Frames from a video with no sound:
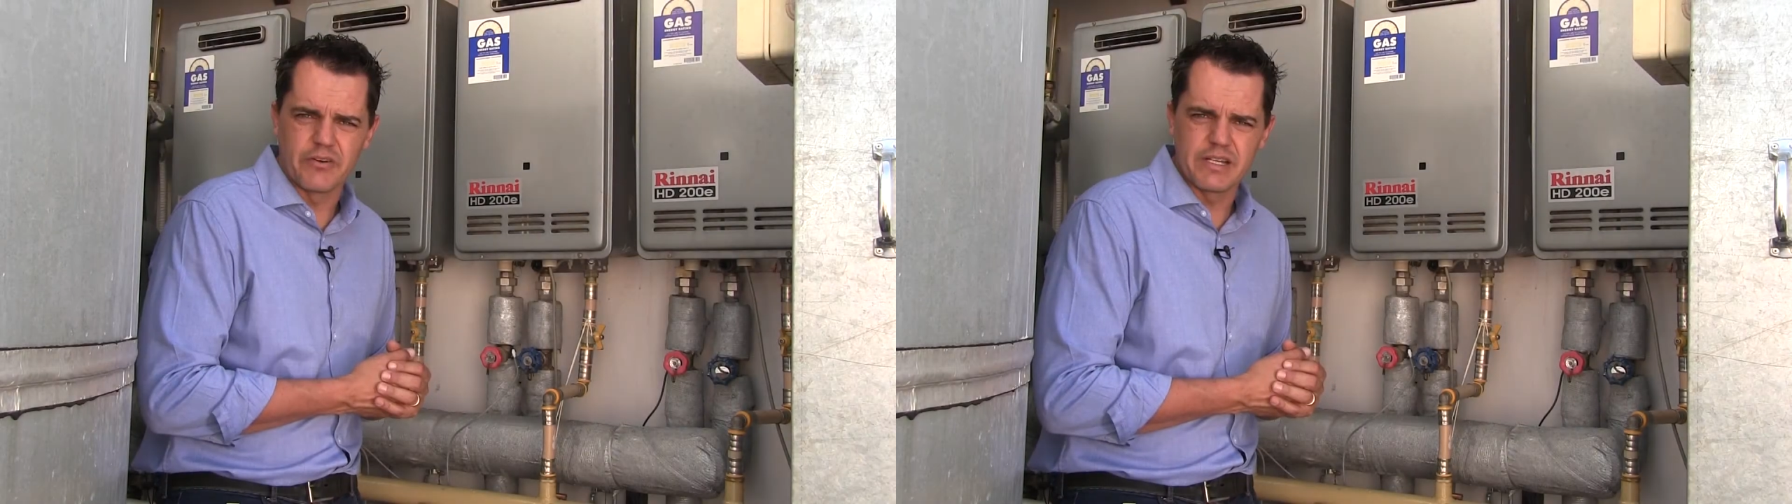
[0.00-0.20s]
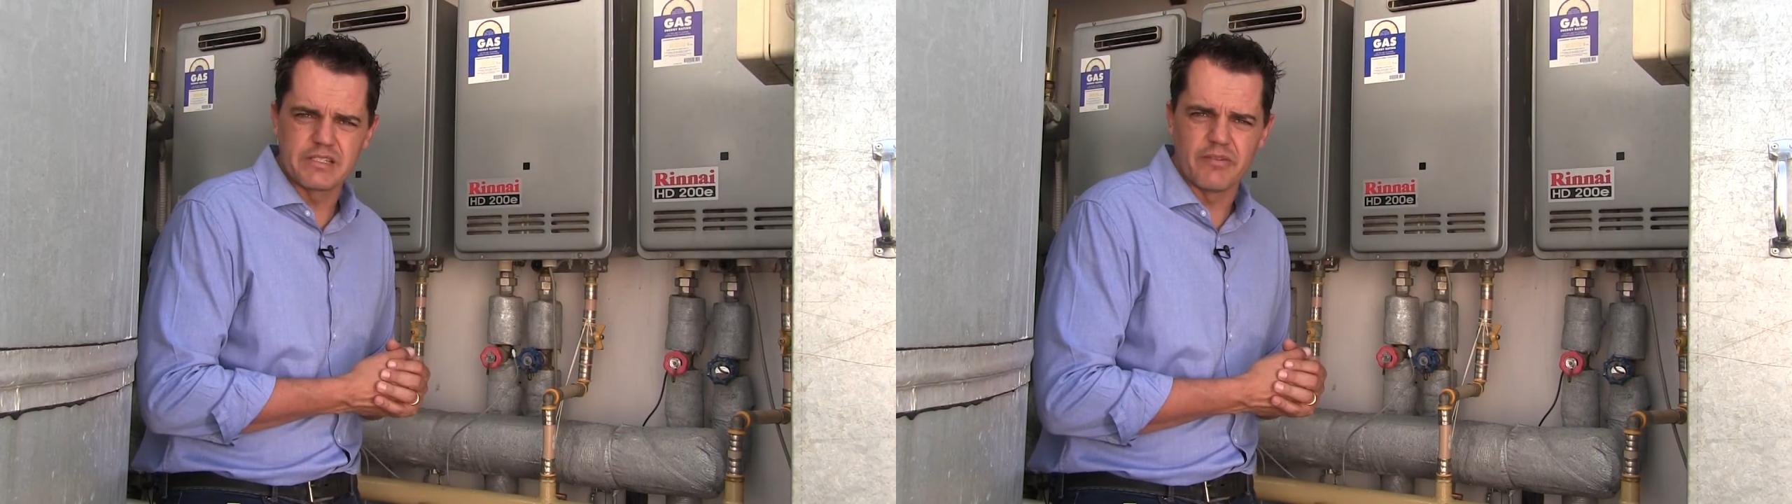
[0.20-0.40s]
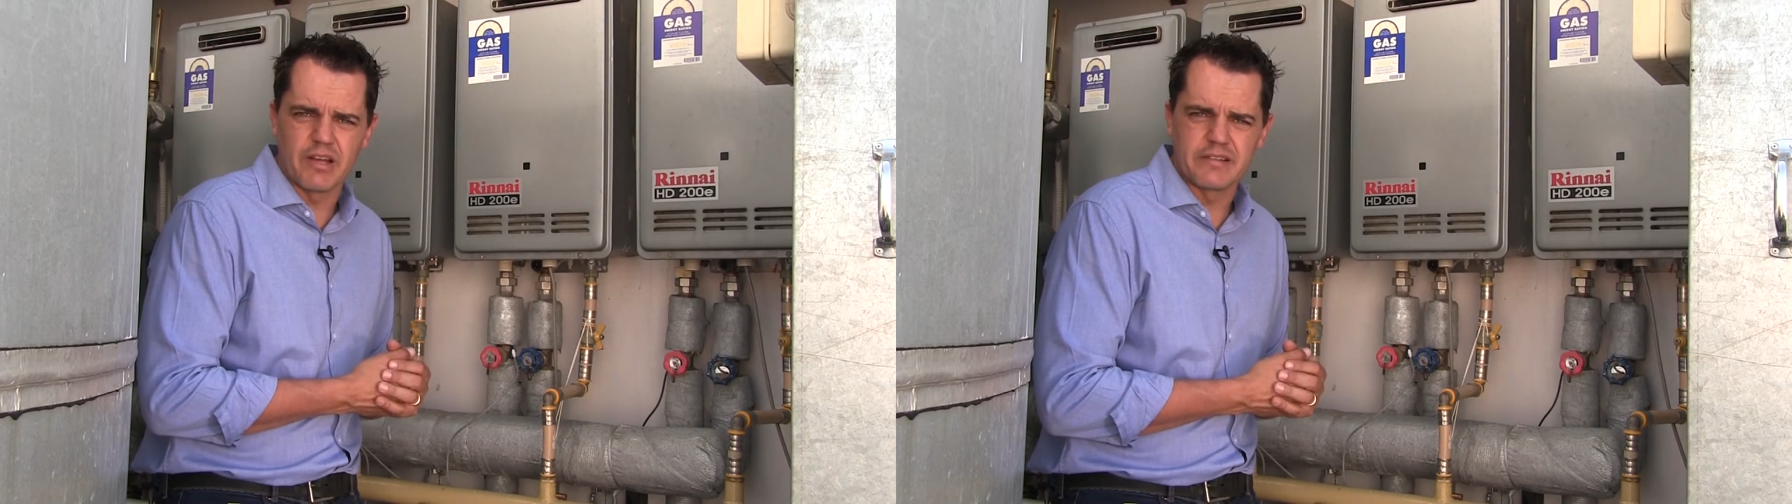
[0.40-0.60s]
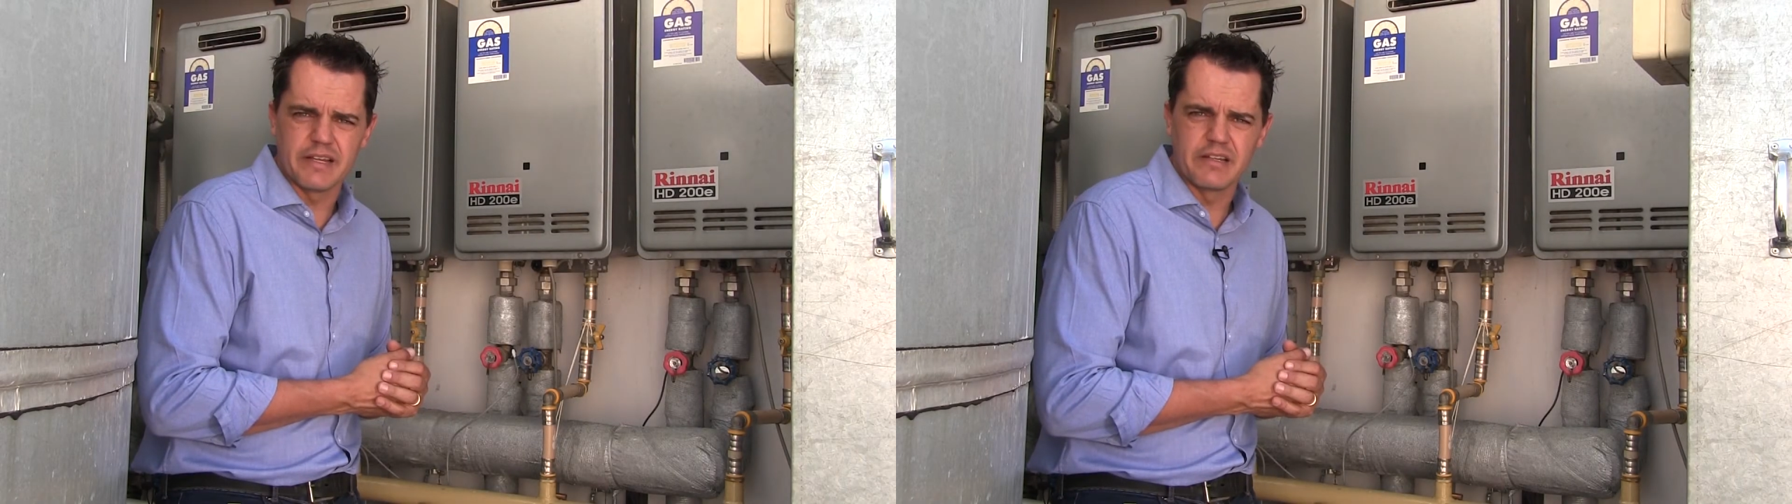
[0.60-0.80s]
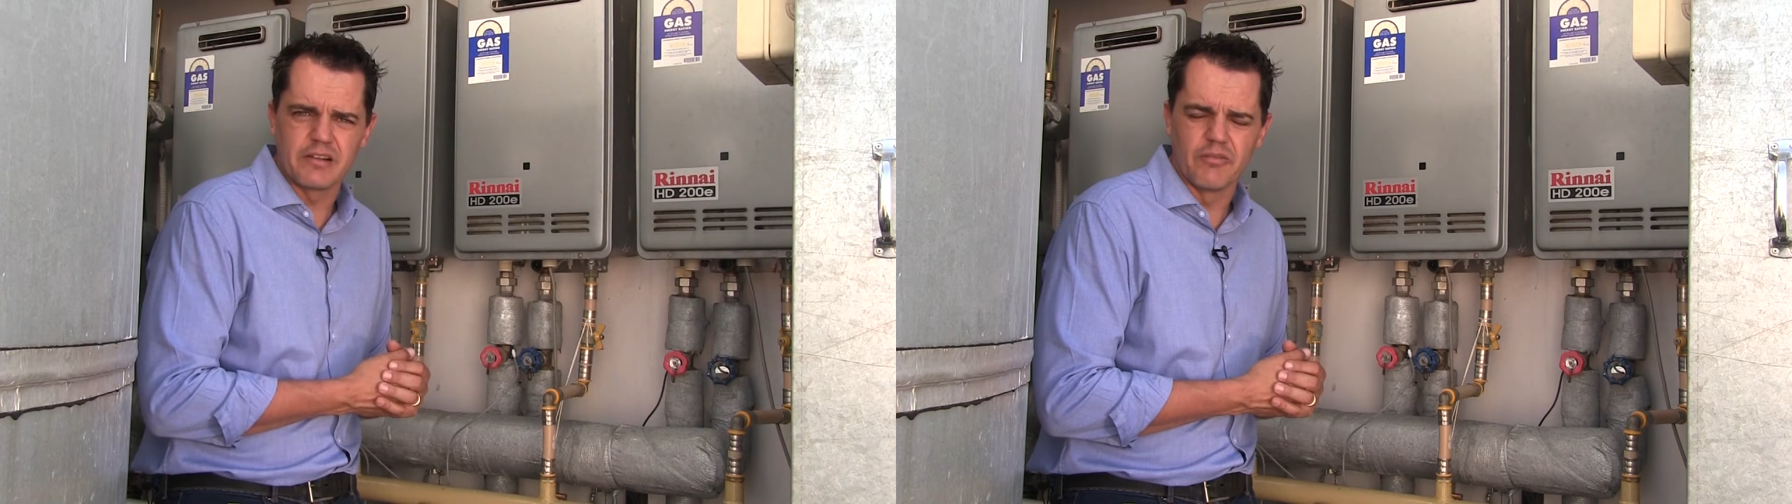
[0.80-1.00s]
rest of our
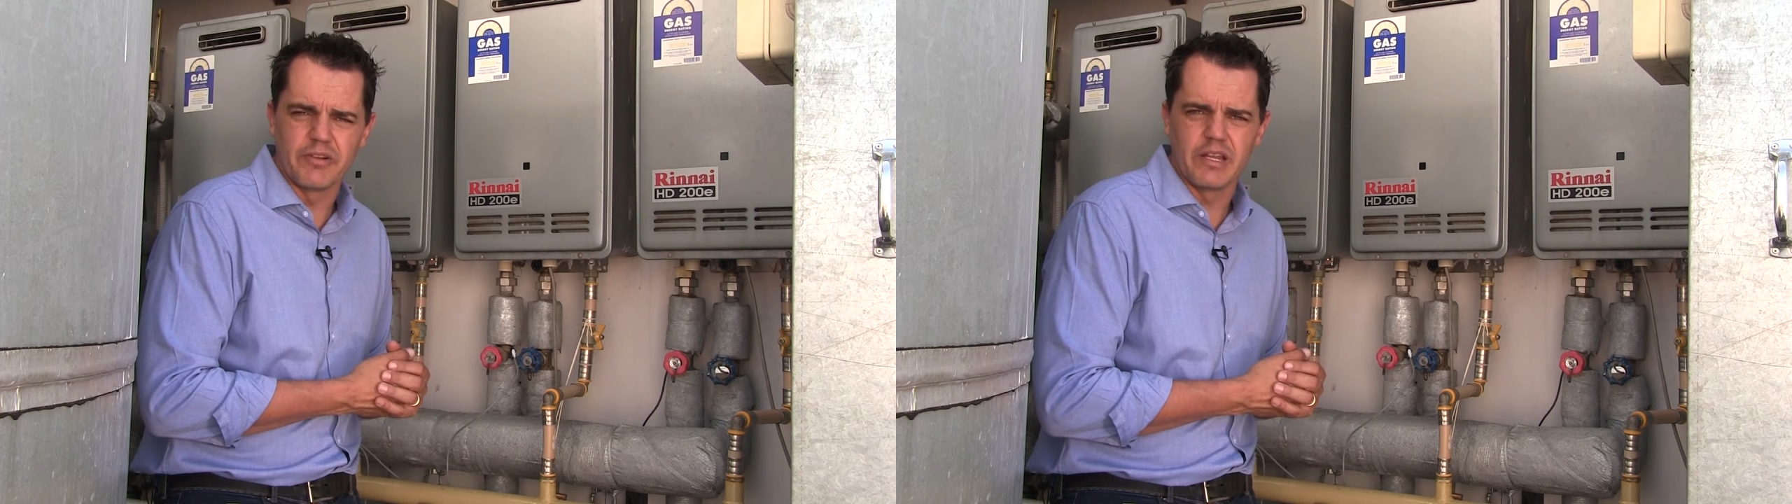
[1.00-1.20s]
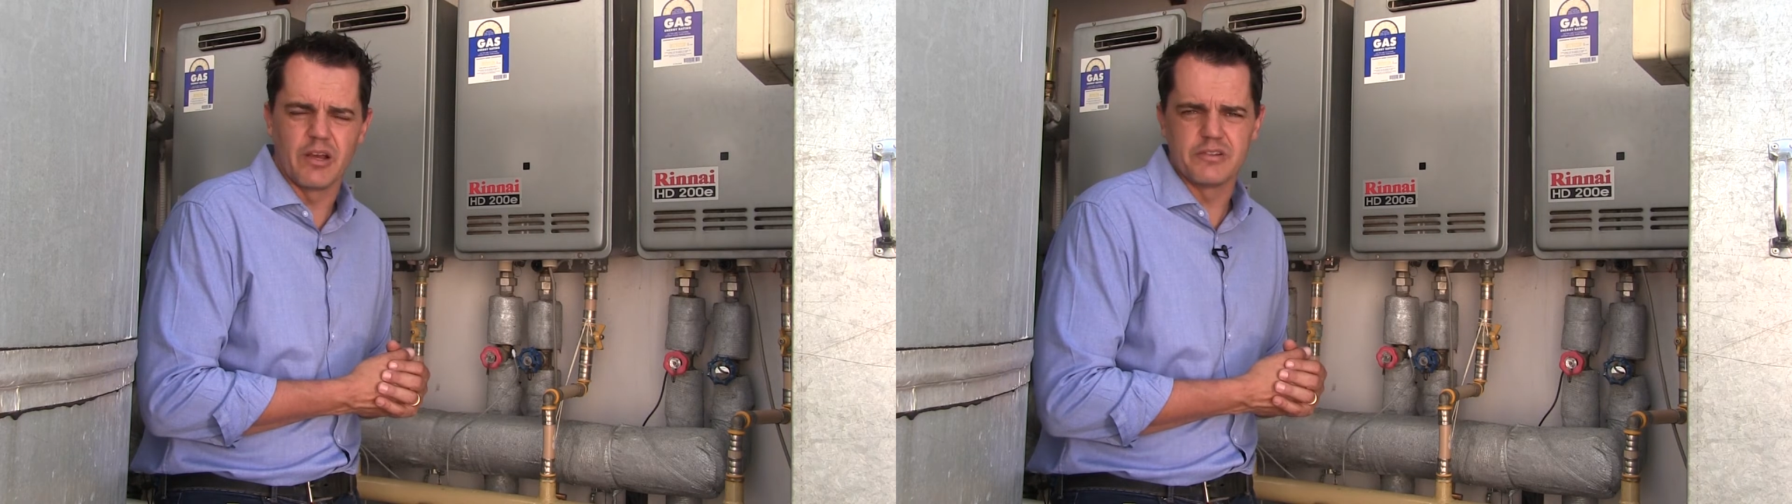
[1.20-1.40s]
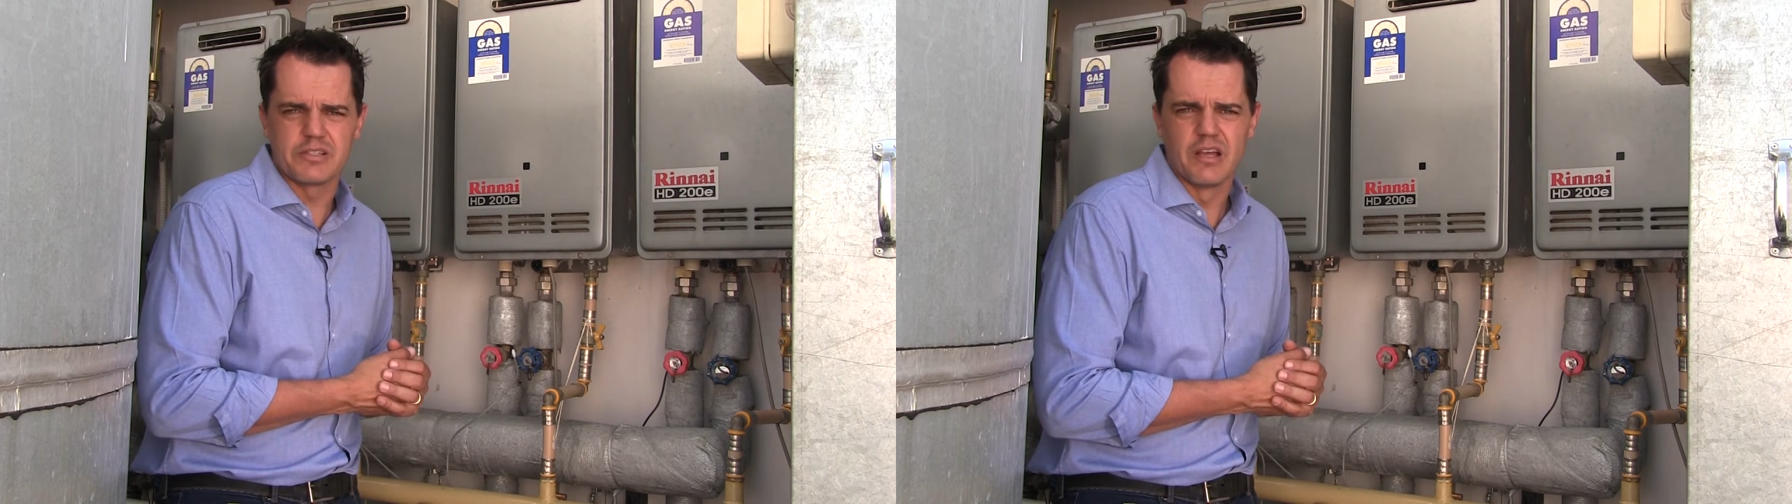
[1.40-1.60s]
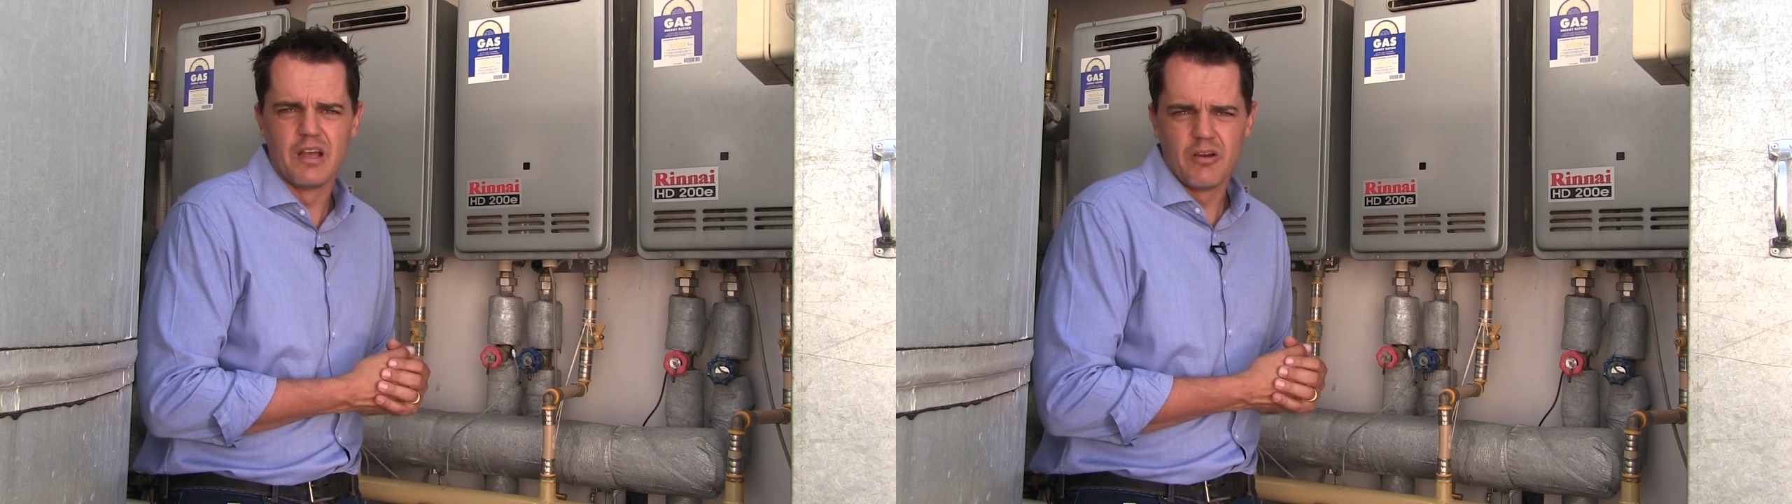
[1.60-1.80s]
technical videos